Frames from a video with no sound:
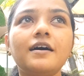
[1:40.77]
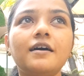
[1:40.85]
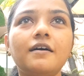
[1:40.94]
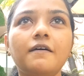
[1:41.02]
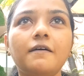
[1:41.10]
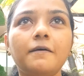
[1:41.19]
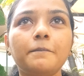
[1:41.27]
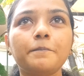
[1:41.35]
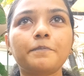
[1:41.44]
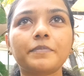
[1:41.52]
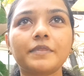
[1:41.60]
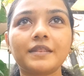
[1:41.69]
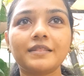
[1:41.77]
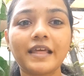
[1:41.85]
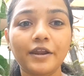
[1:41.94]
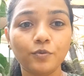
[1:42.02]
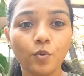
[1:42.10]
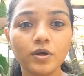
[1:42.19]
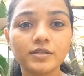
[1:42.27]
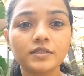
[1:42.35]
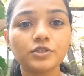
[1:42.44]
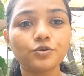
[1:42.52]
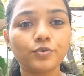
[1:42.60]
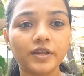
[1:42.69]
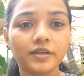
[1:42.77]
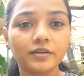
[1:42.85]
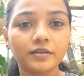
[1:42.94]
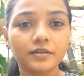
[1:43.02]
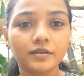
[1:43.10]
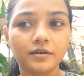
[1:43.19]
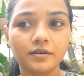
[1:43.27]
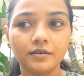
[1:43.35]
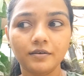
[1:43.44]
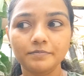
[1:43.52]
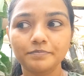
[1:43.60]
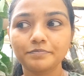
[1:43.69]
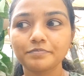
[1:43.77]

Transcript: That was during the